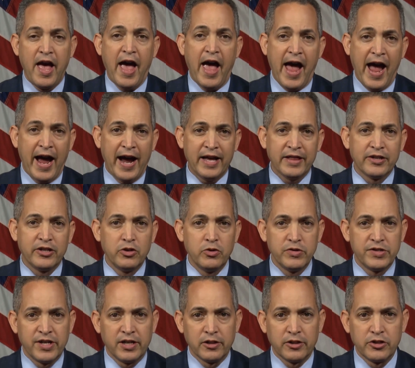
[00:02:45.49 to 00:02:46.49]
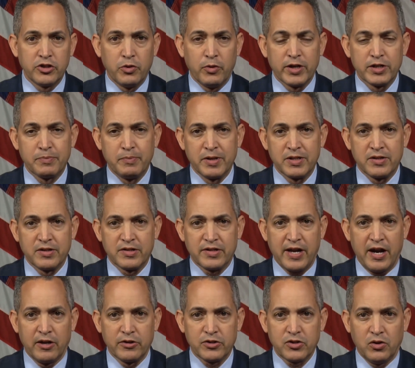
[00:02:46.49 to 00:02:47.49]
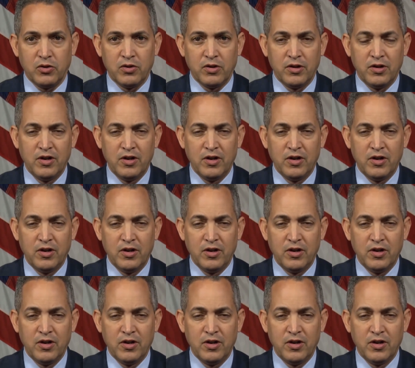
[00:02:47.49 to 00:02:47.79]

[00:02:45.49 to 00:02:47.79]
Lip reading: and the New Zealand-US Business Council,